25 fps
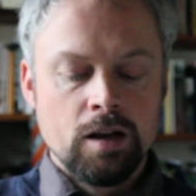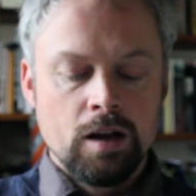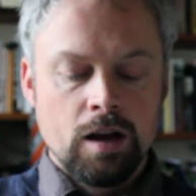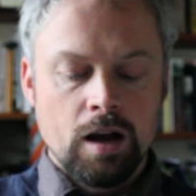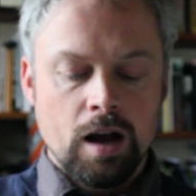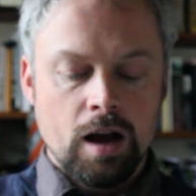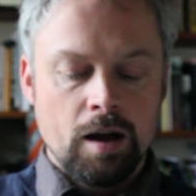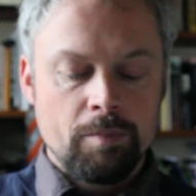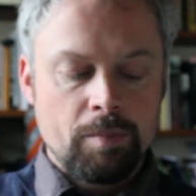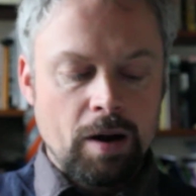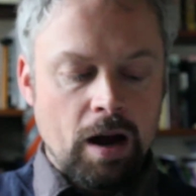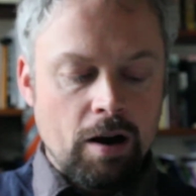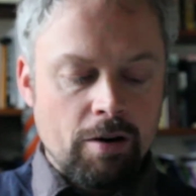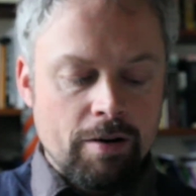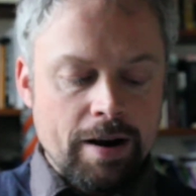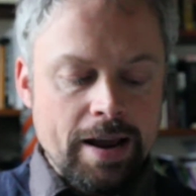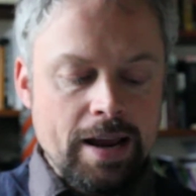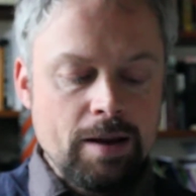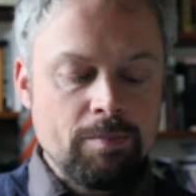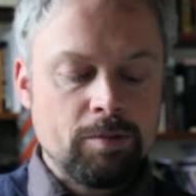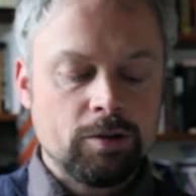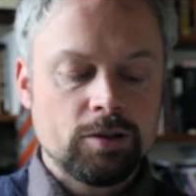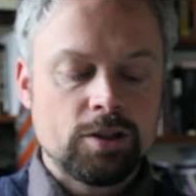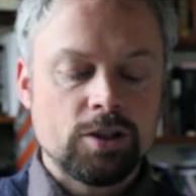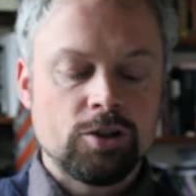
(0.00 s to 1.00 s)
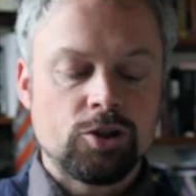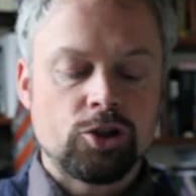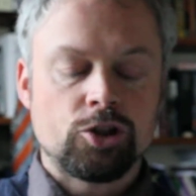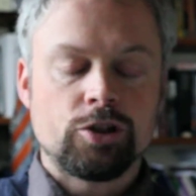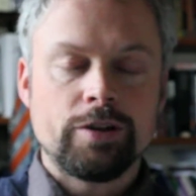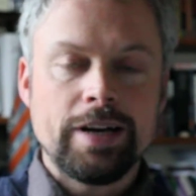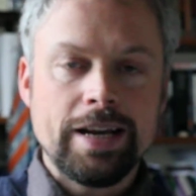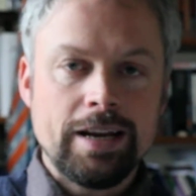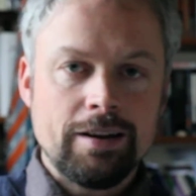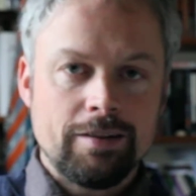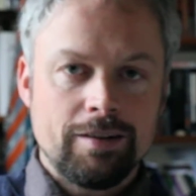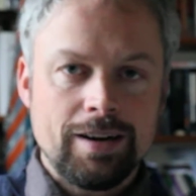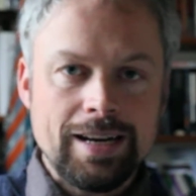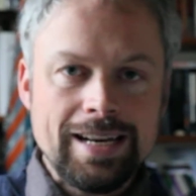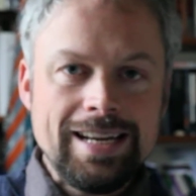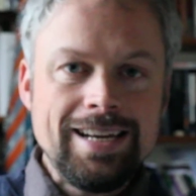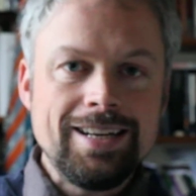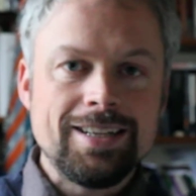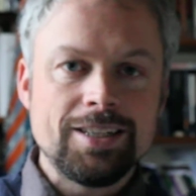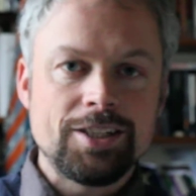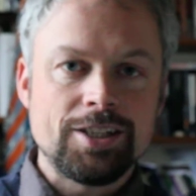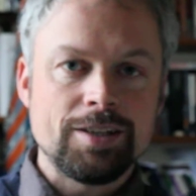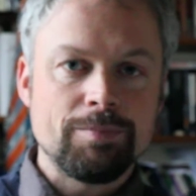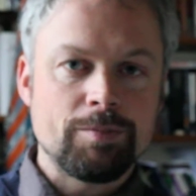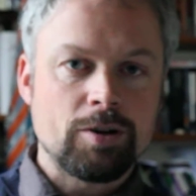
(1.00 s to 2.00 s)
are able to trigger a
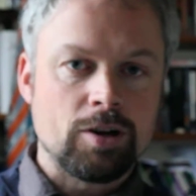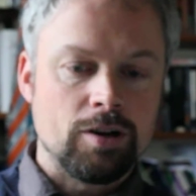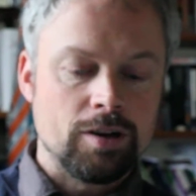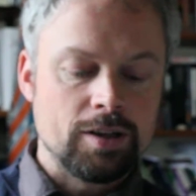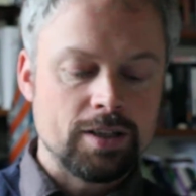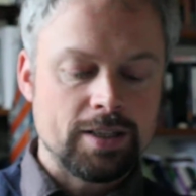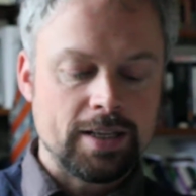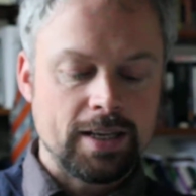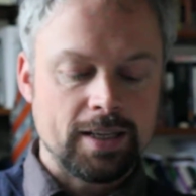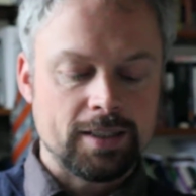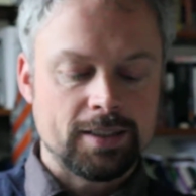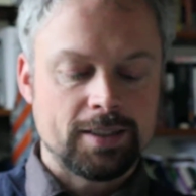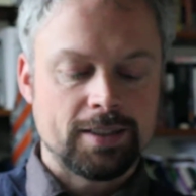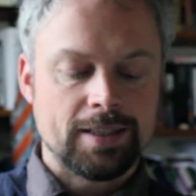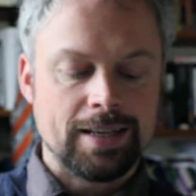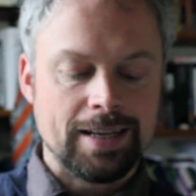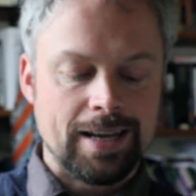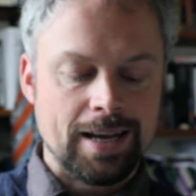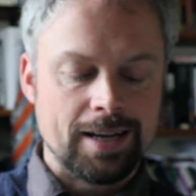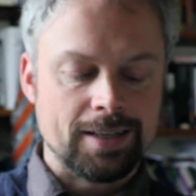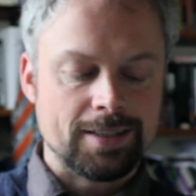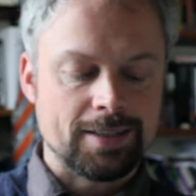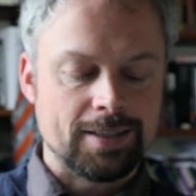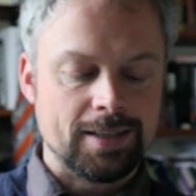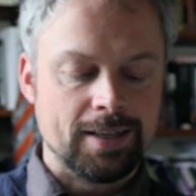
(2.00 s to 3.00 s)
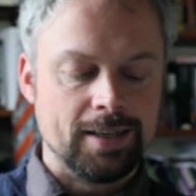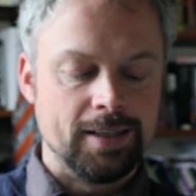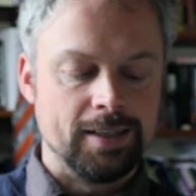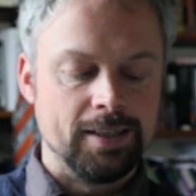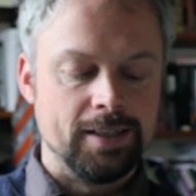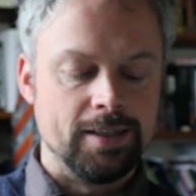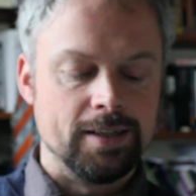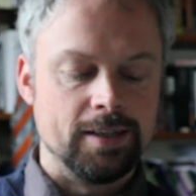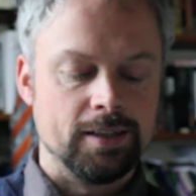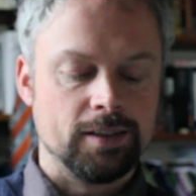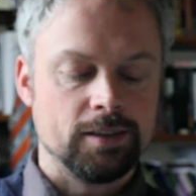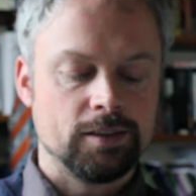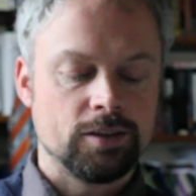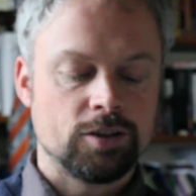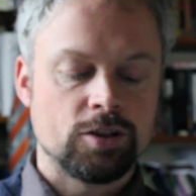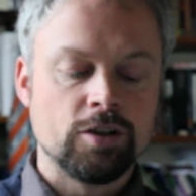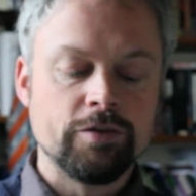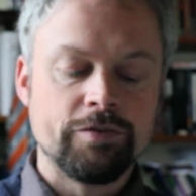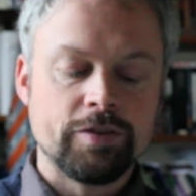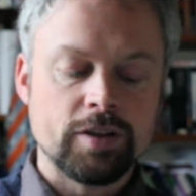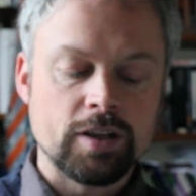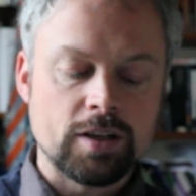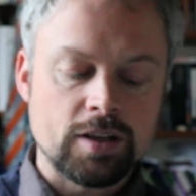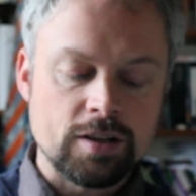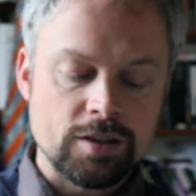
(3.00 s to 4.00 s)
leadership contest against their leader. So
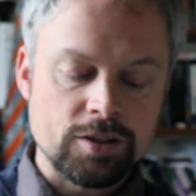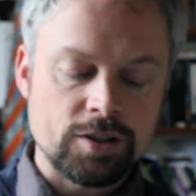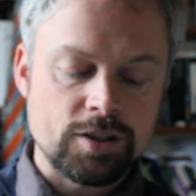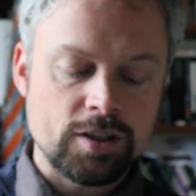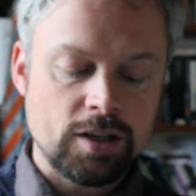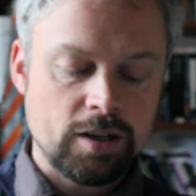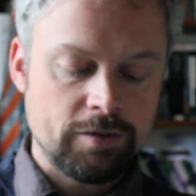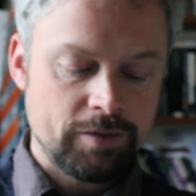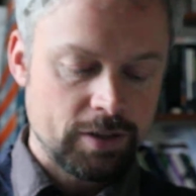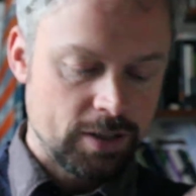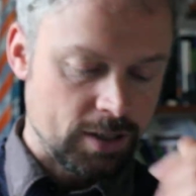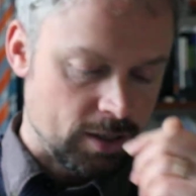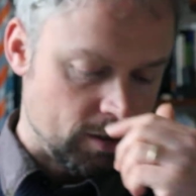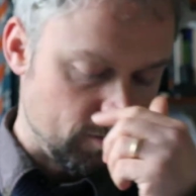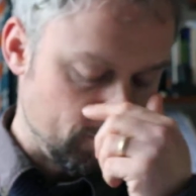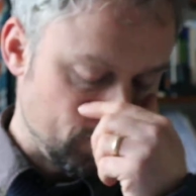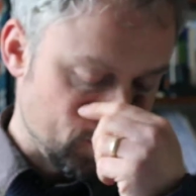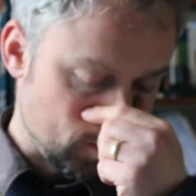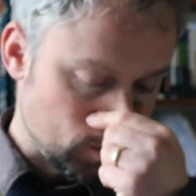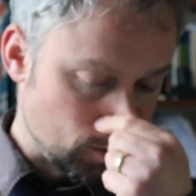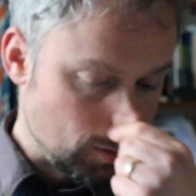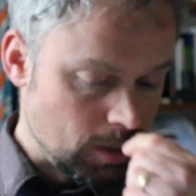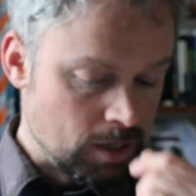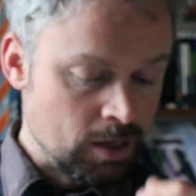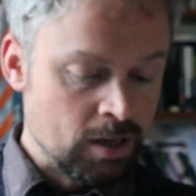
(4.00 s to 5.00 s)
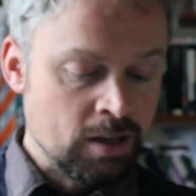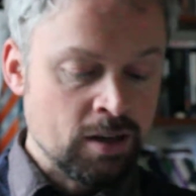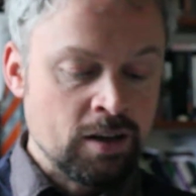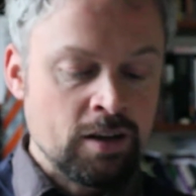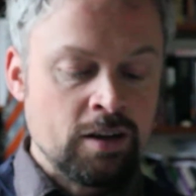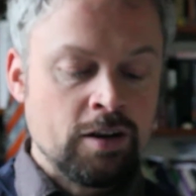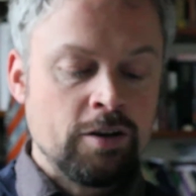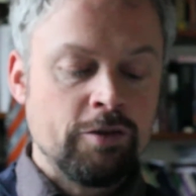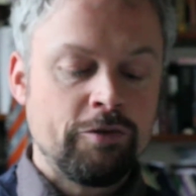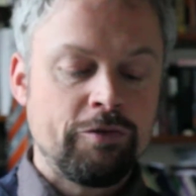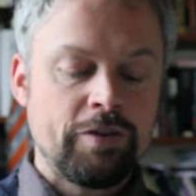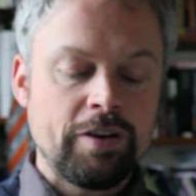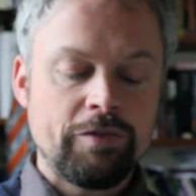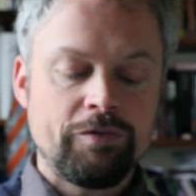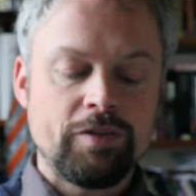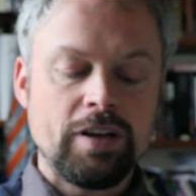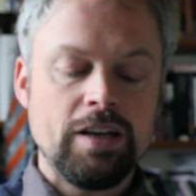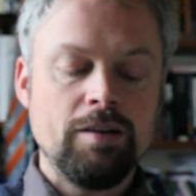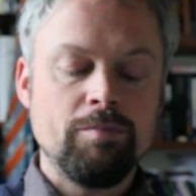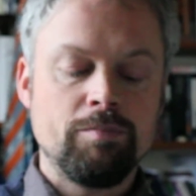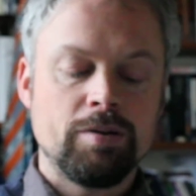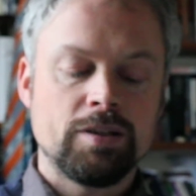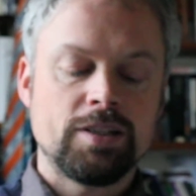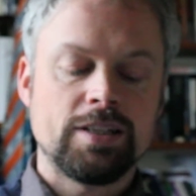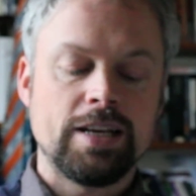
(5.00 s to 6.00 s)
for the Conservatives,
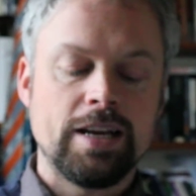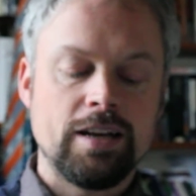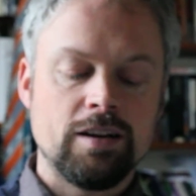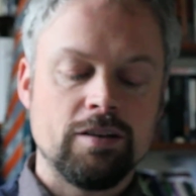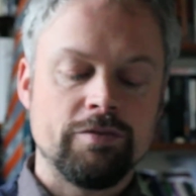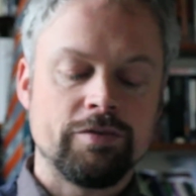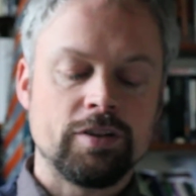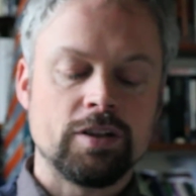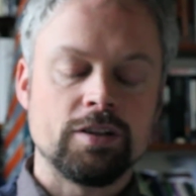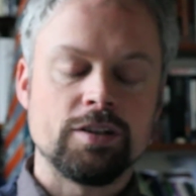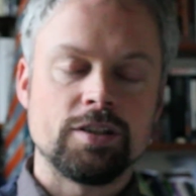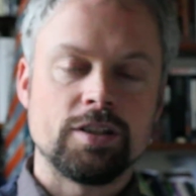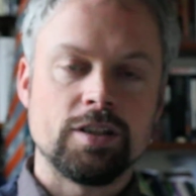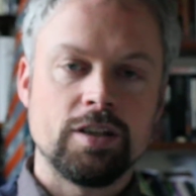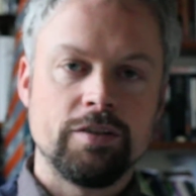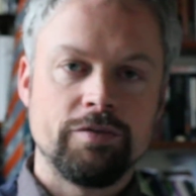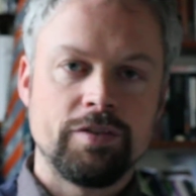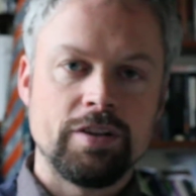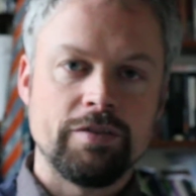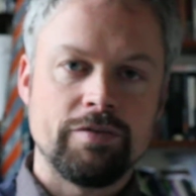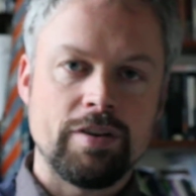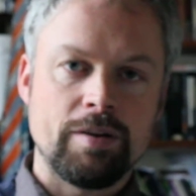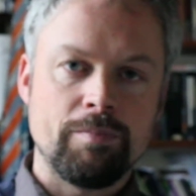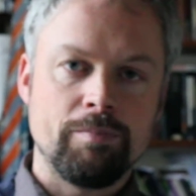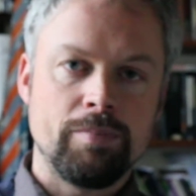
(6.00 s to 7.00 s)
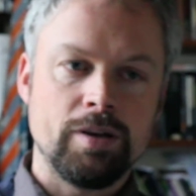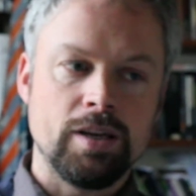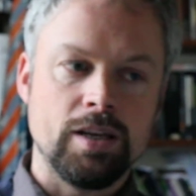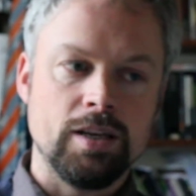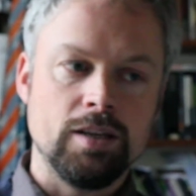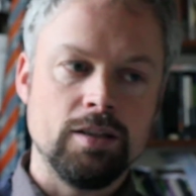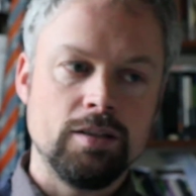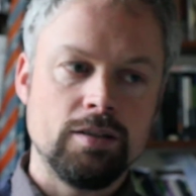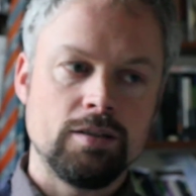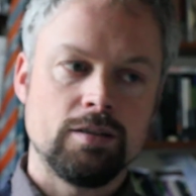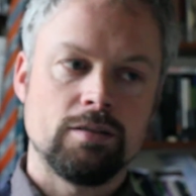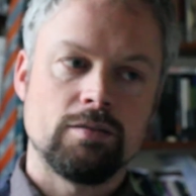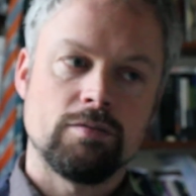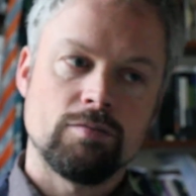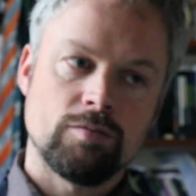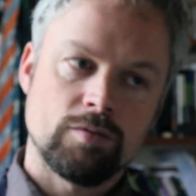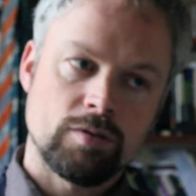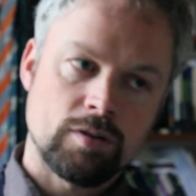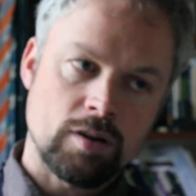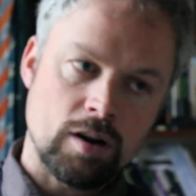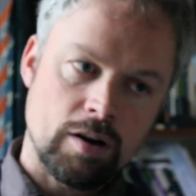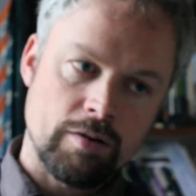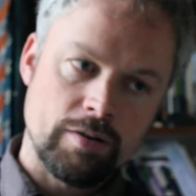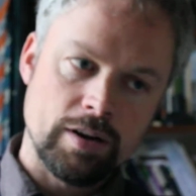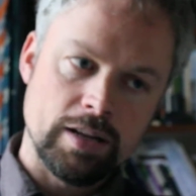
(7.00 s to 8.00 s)
15% of Conservative MPs,
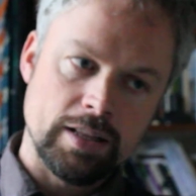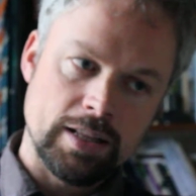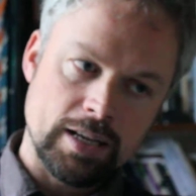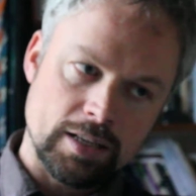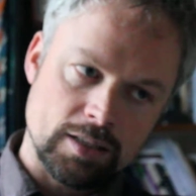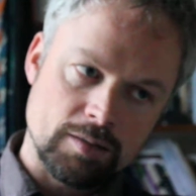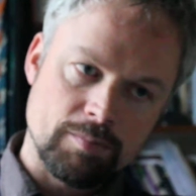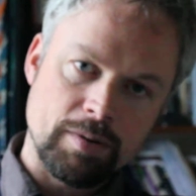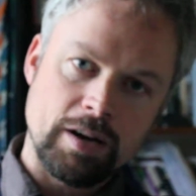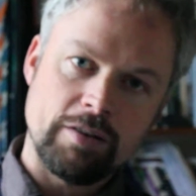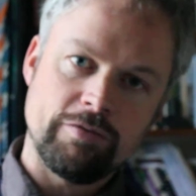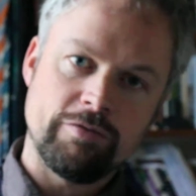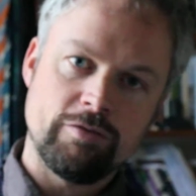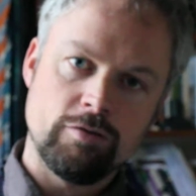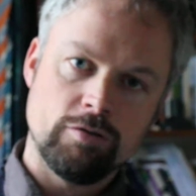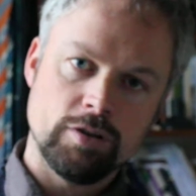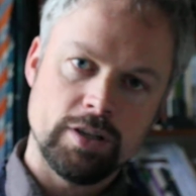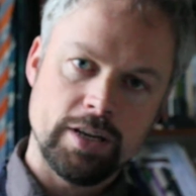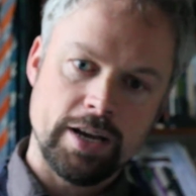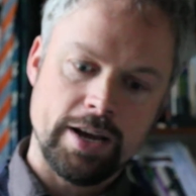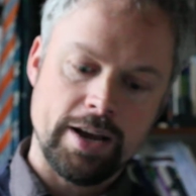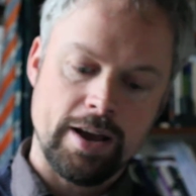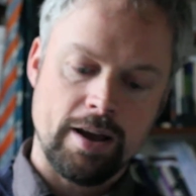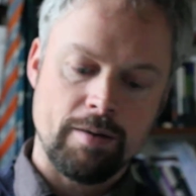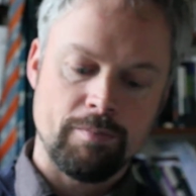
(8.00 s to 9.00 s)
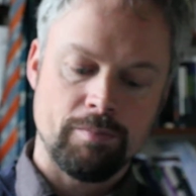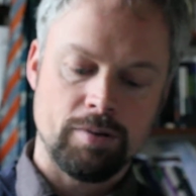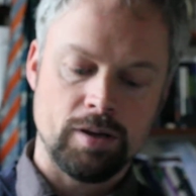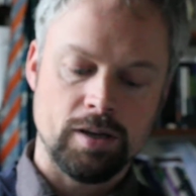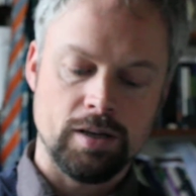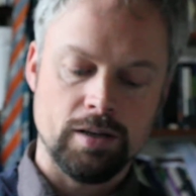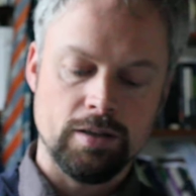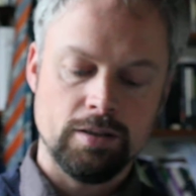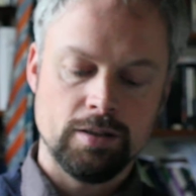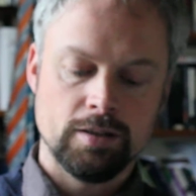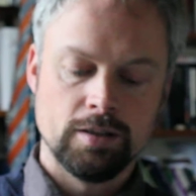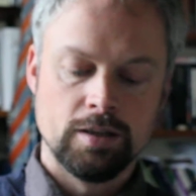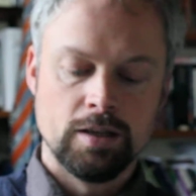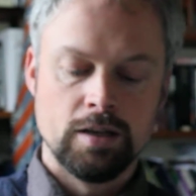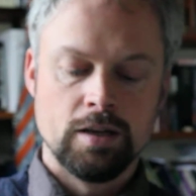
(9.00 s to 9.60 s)
currently that's about 48 MPs,